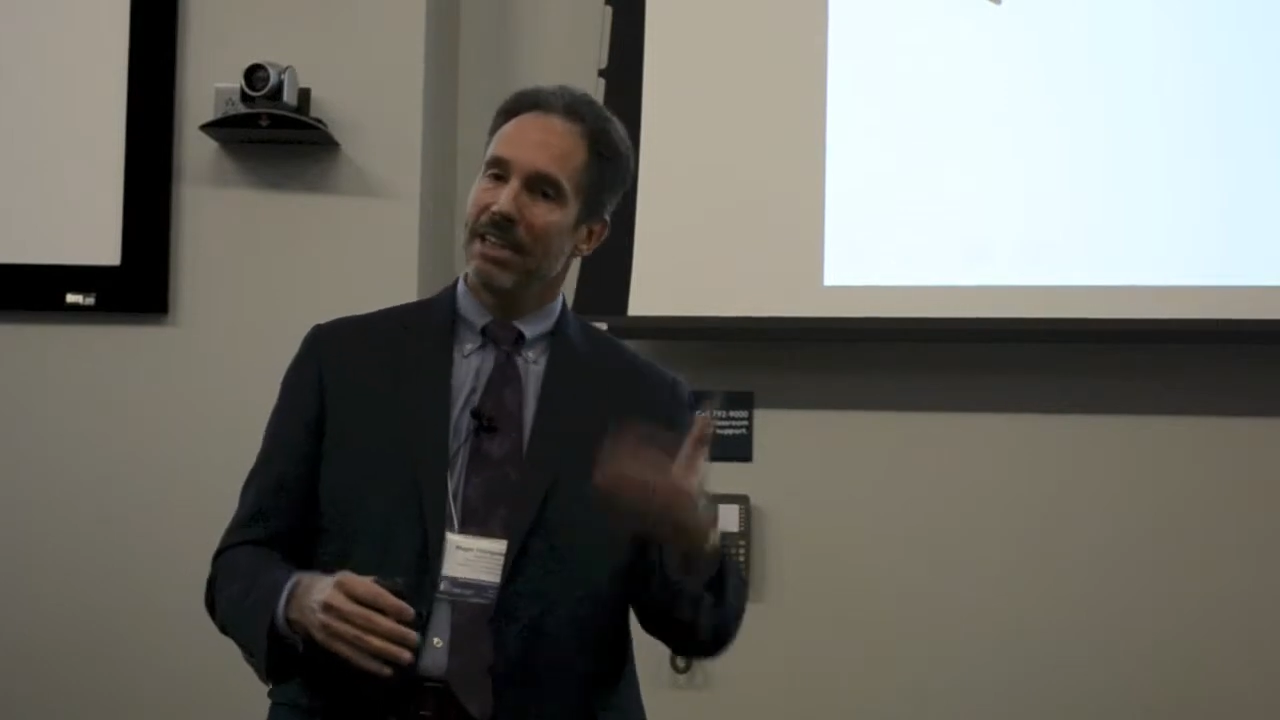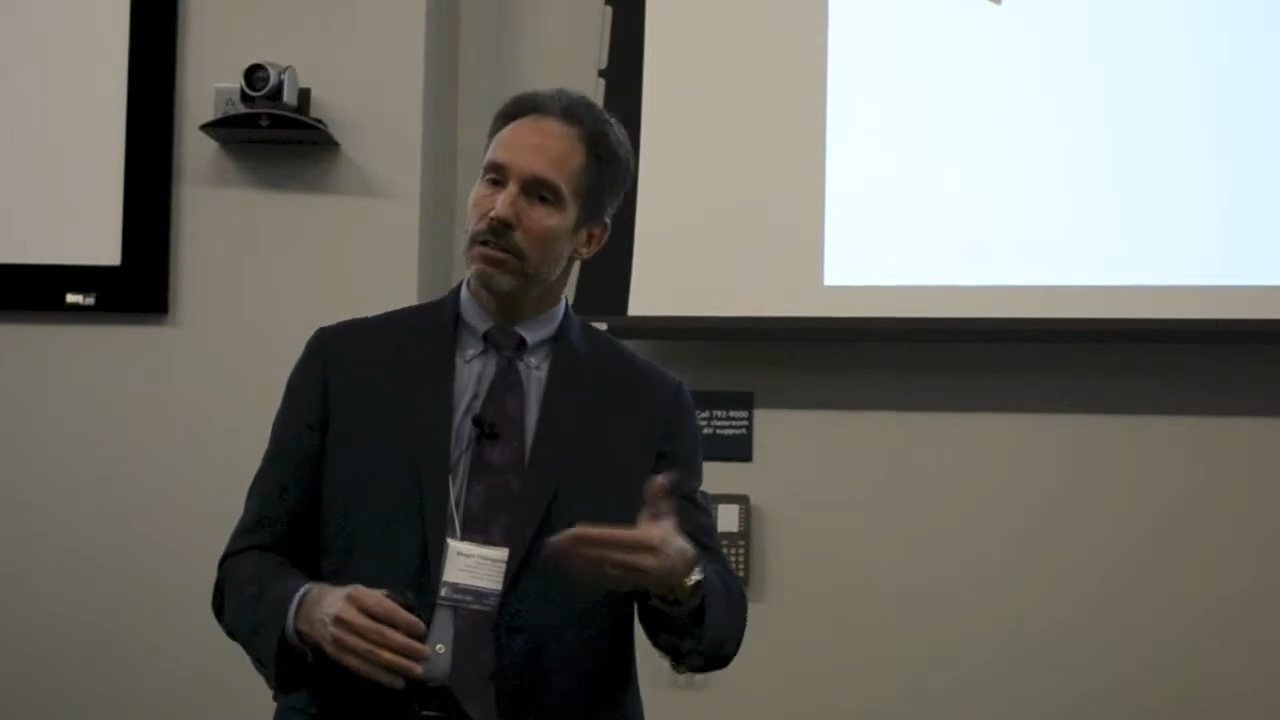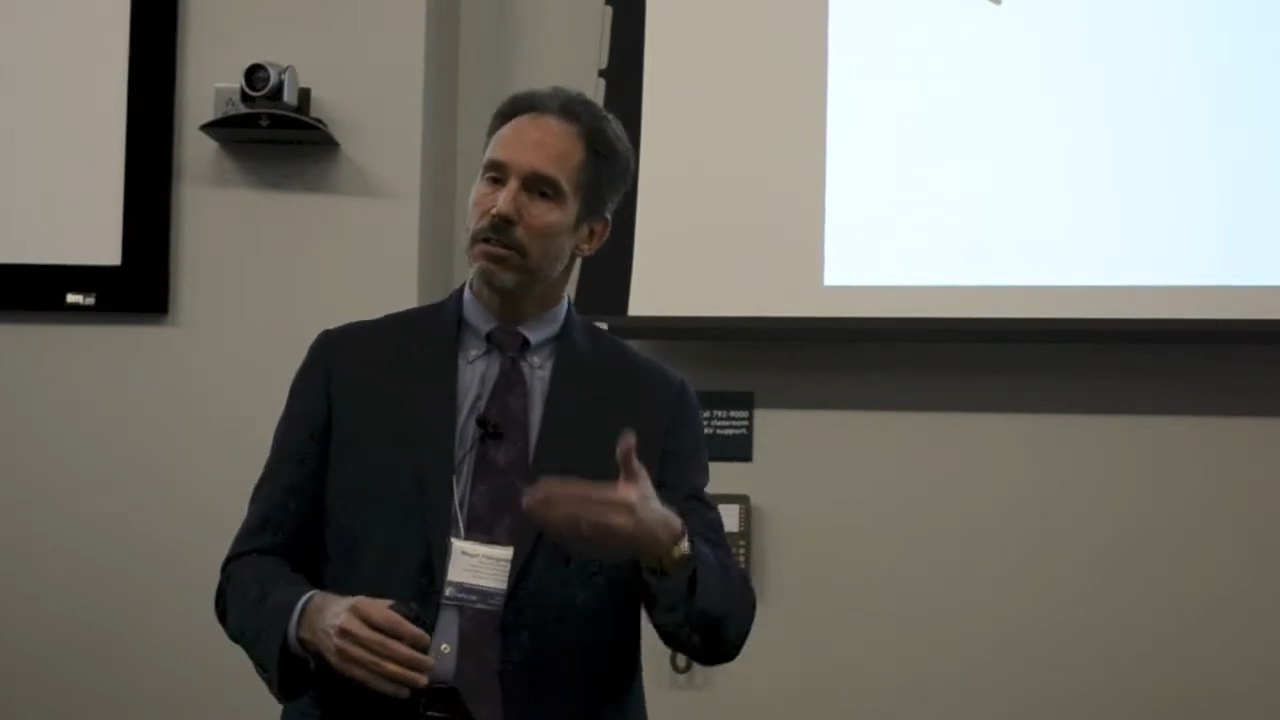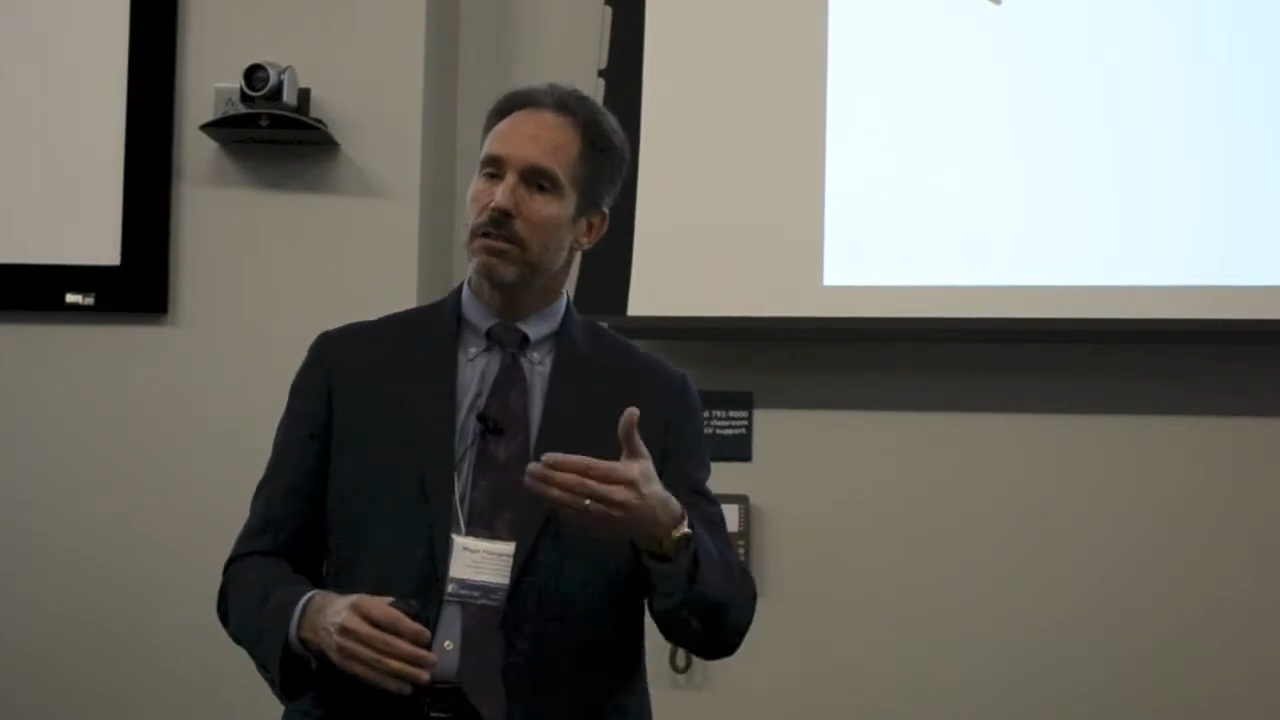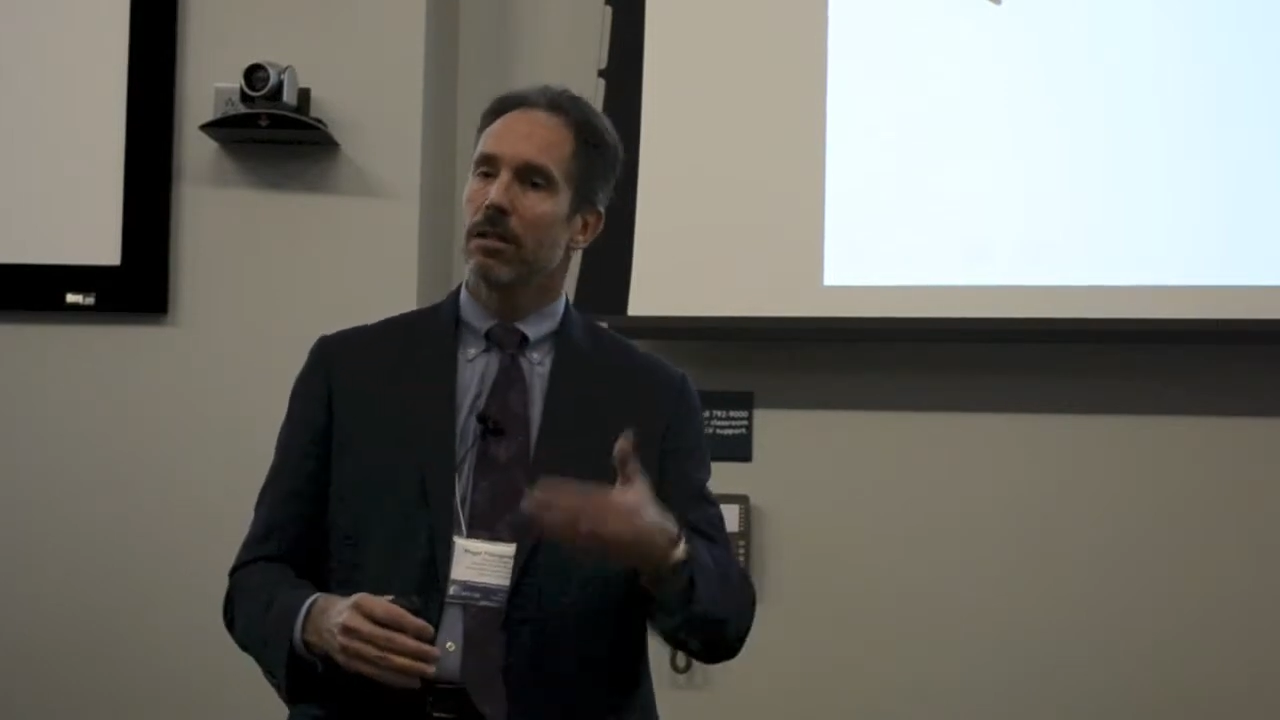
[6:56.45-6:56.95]

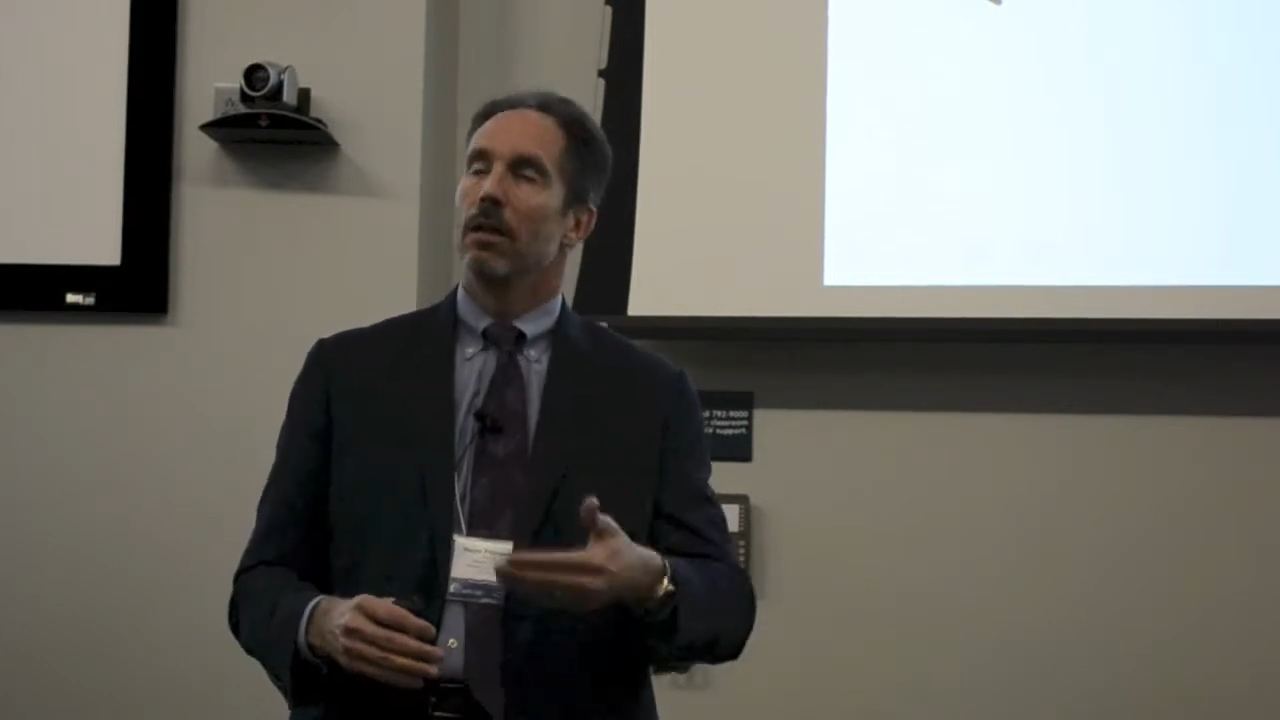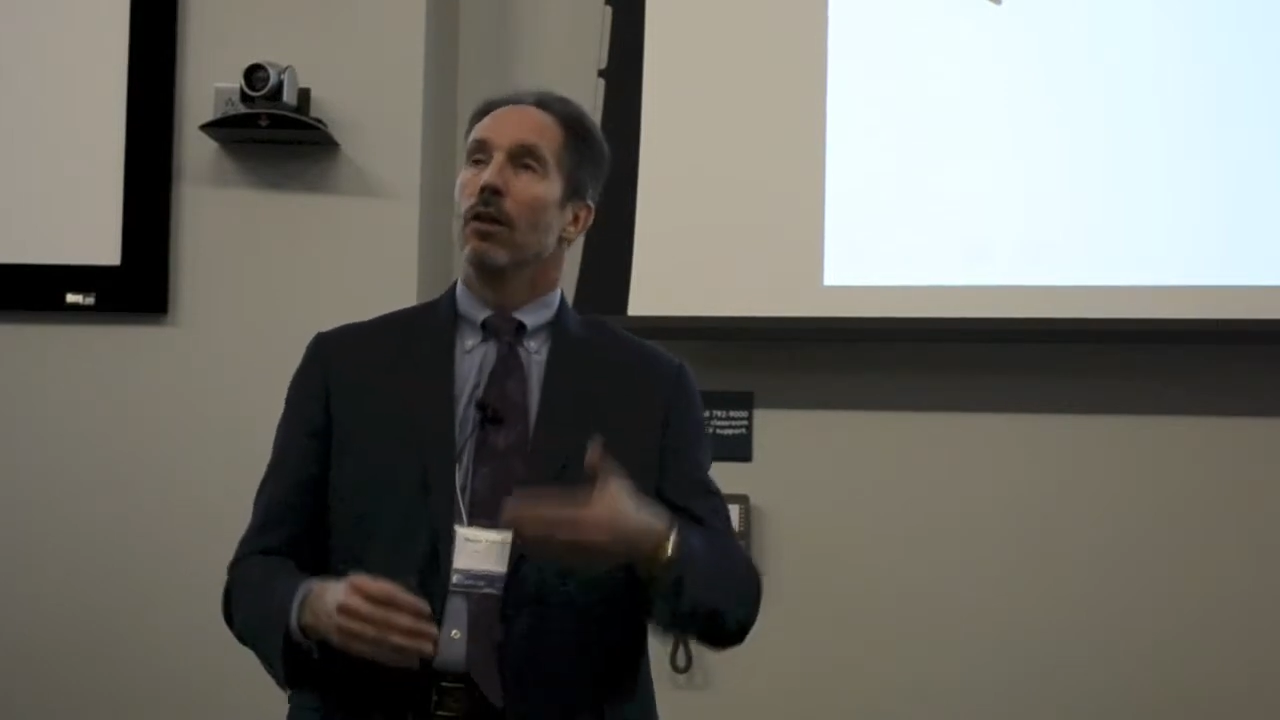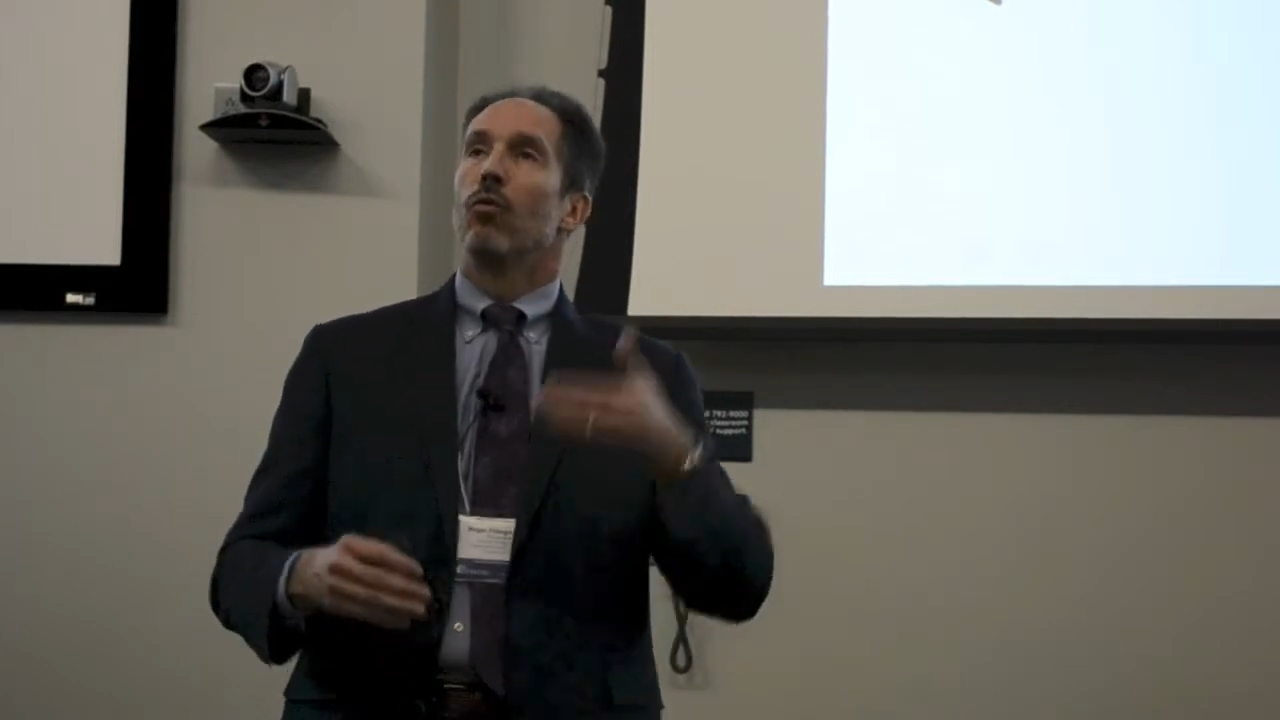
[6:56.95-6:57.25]
is